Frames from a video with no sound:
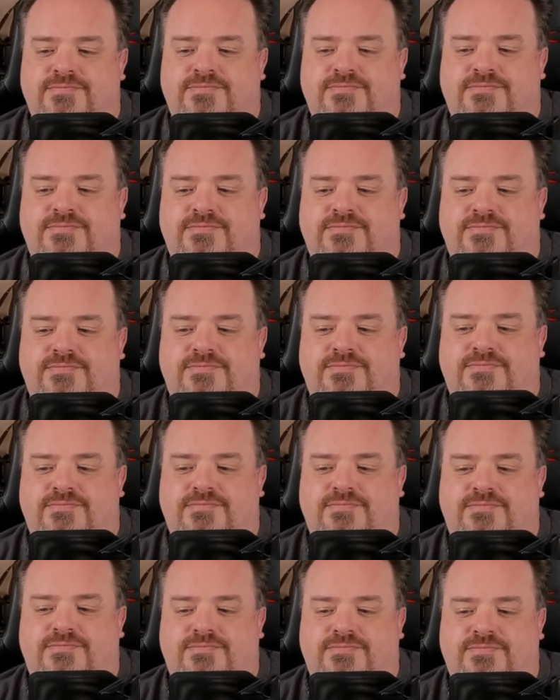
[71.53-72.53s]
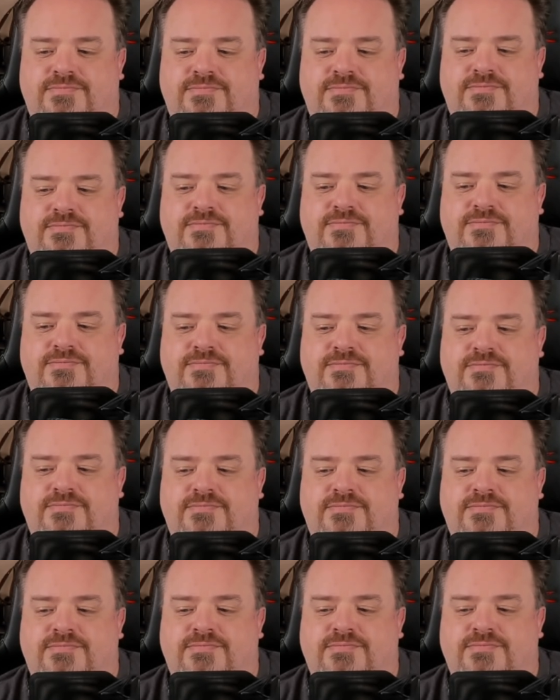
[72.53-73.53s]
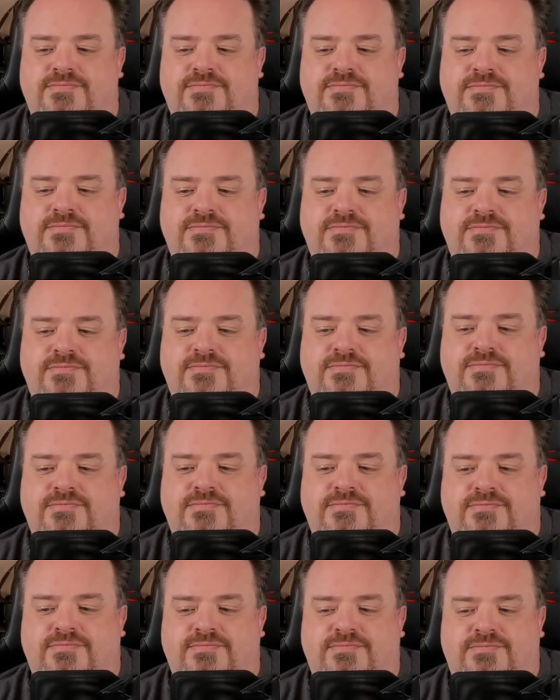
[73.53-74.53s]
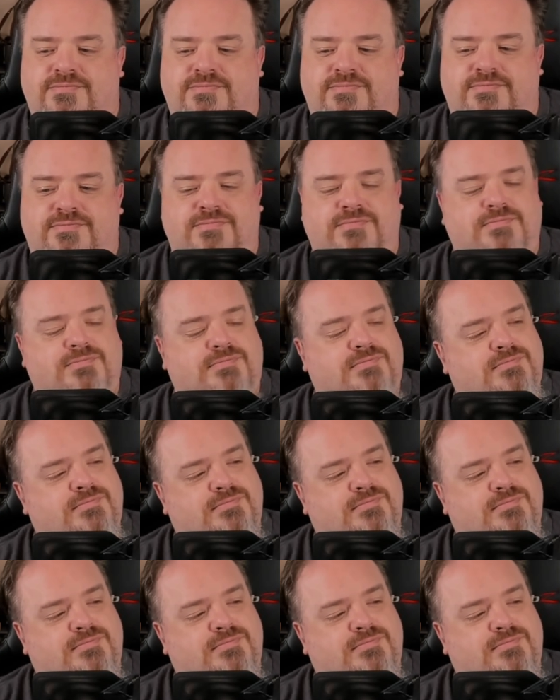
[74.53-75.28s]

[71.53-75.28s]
(not speaking)